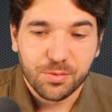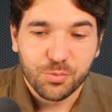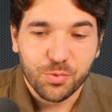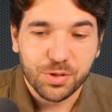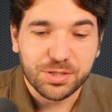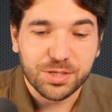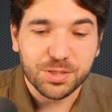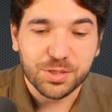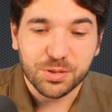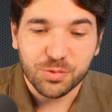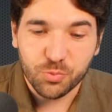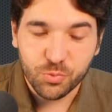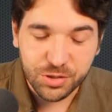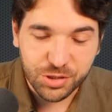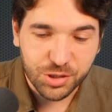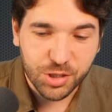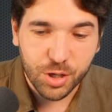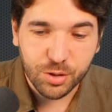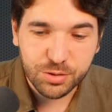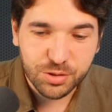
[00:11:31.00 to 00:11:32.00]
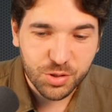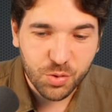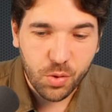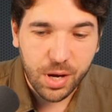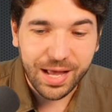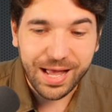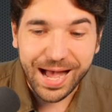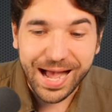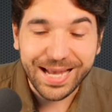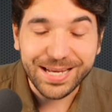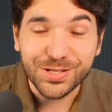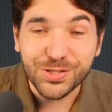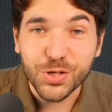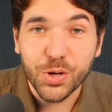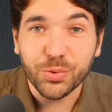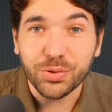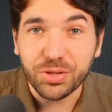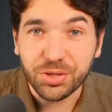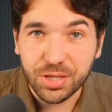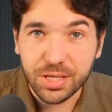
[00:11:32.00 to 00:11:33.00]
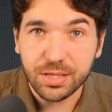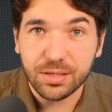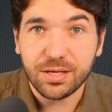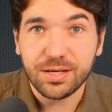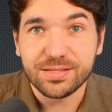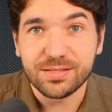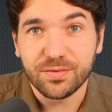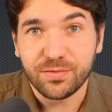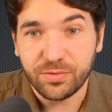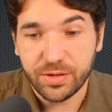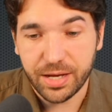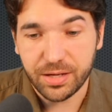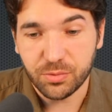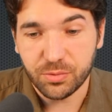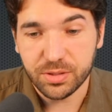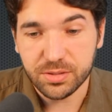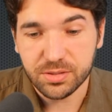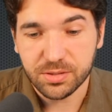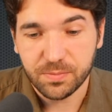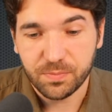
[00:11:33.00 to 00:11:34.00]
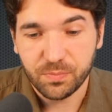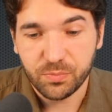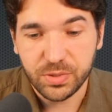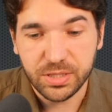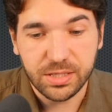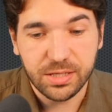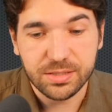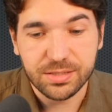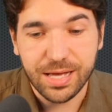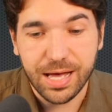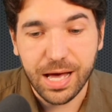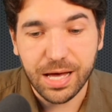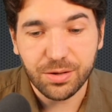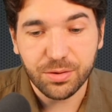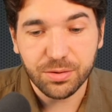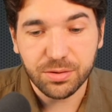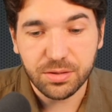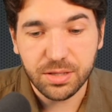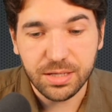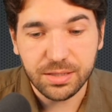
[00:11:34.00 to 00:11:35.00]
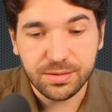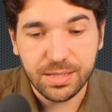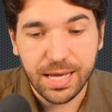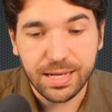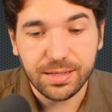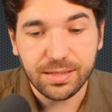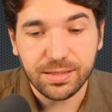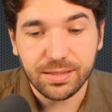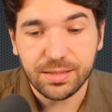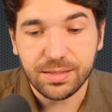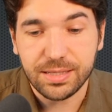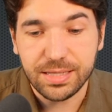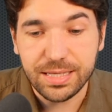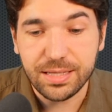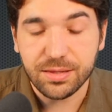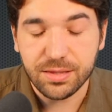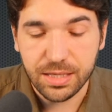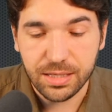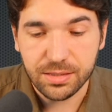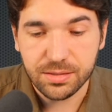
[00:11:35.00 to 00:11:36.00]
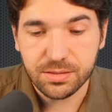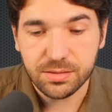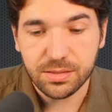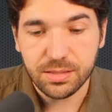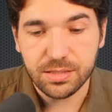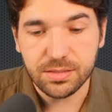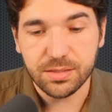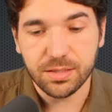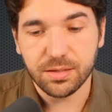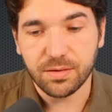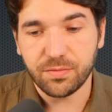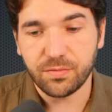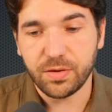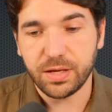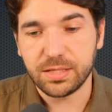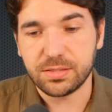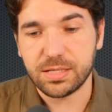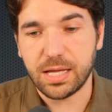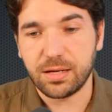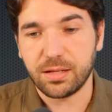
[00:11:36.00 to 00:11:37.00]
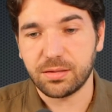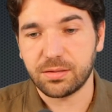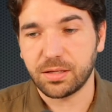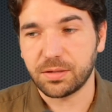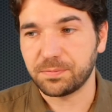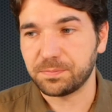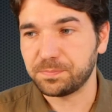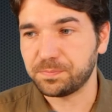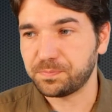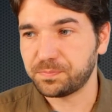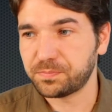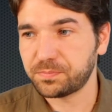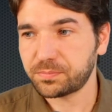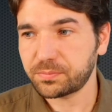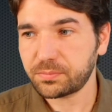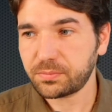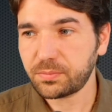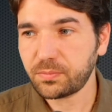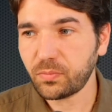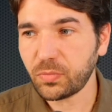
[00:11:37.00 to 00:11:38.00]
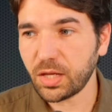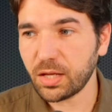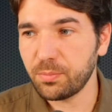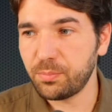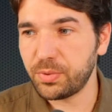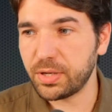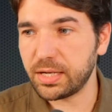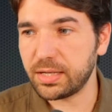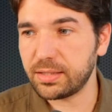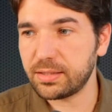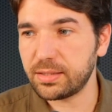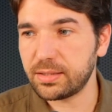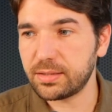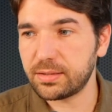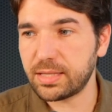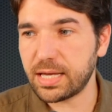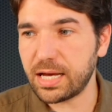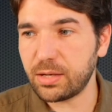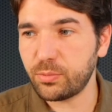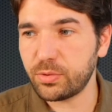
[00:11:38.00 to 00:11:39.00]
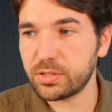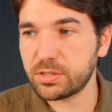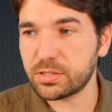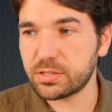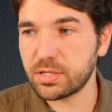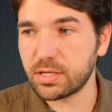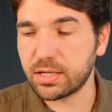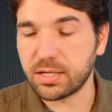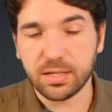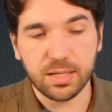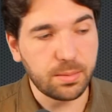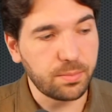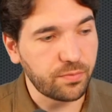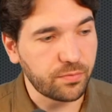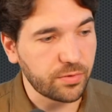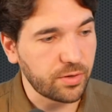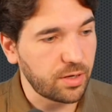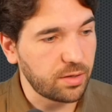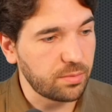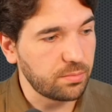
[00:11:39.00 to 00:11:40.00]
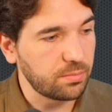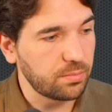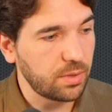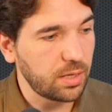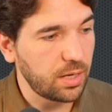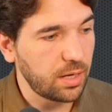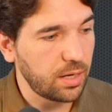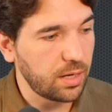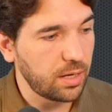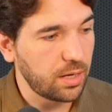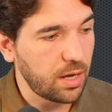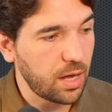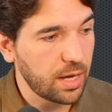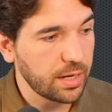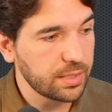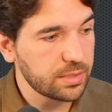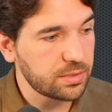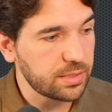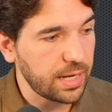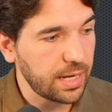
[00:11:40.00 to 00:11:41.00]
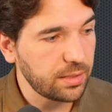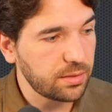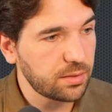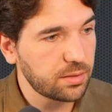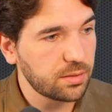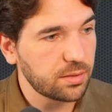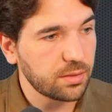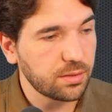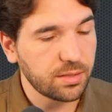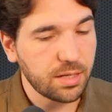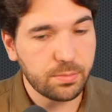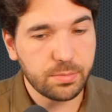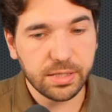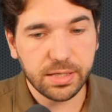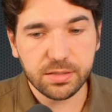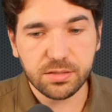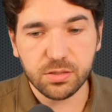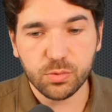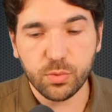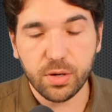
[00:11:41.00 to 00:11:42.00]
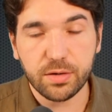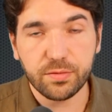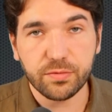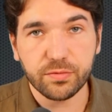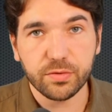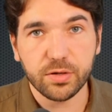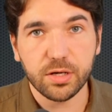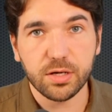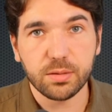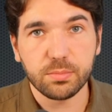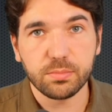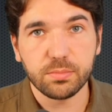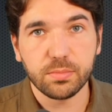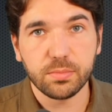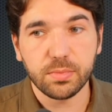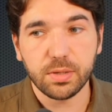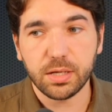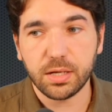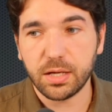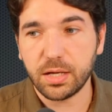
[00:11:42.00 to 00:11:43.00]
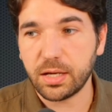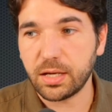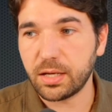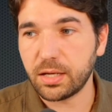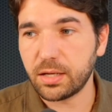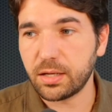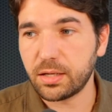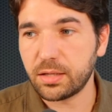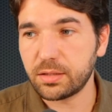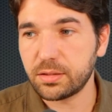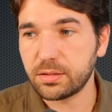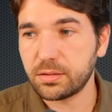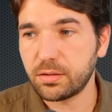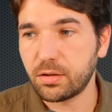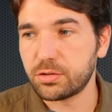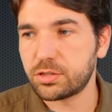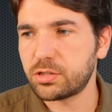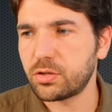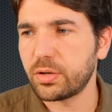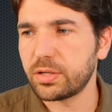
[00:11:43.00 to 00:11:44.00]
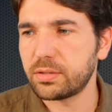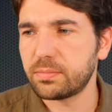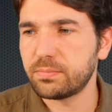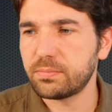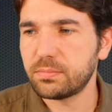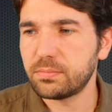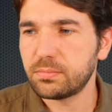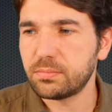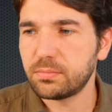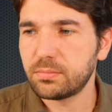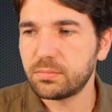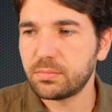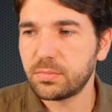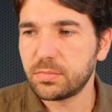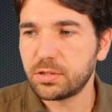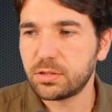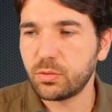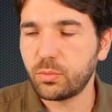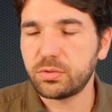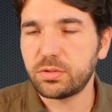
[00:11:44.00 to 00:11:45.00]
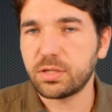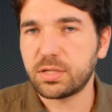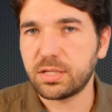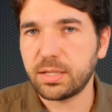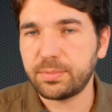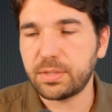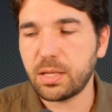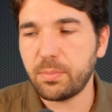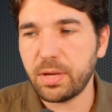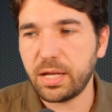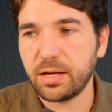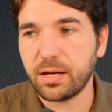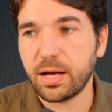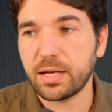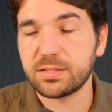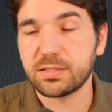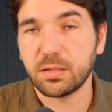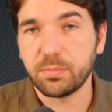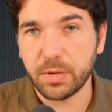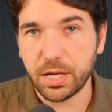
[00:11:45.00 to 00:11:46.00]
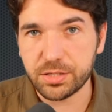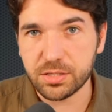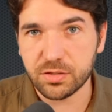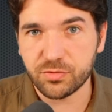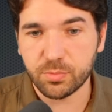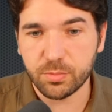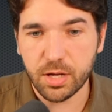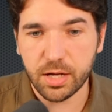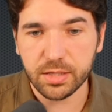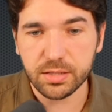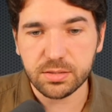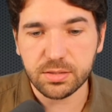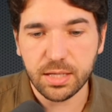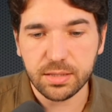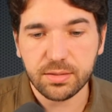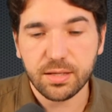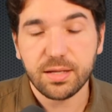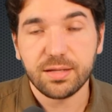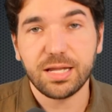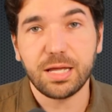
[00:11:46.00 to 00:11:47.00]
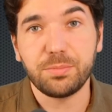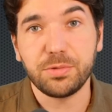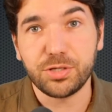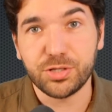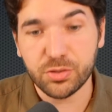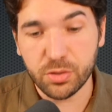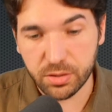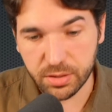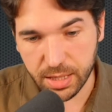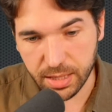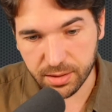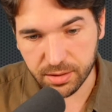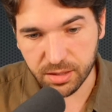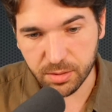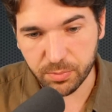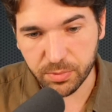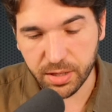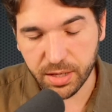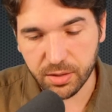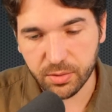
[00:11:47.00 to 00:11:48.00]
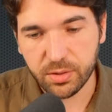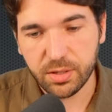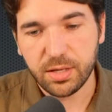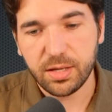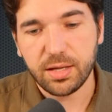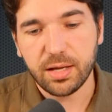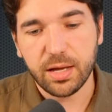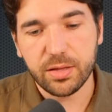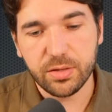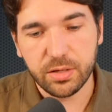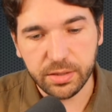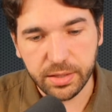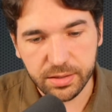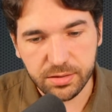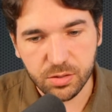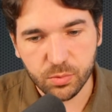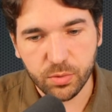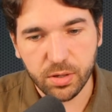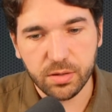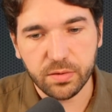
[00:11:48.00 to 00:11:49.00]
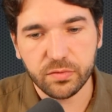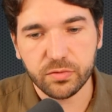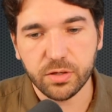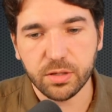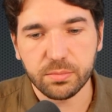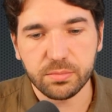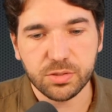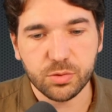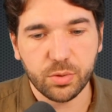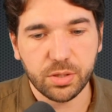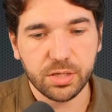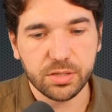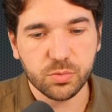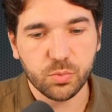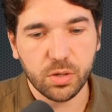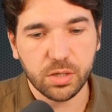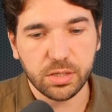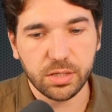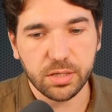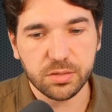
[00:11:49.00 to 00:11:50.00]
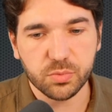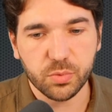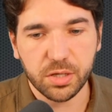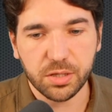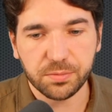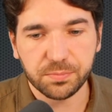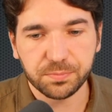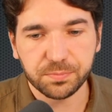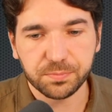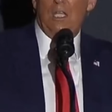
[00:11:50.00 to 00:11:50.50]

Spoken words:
Which goes to why I don't think he's a flight risk, because I don't think that he thinks he's going to face anything. But that was a clip from August 8th. Let me get to one from, the clip that Mehdi Hassan mentions from August 8th. Let me show you that clip now, and then I'll get to one from 2020 as well.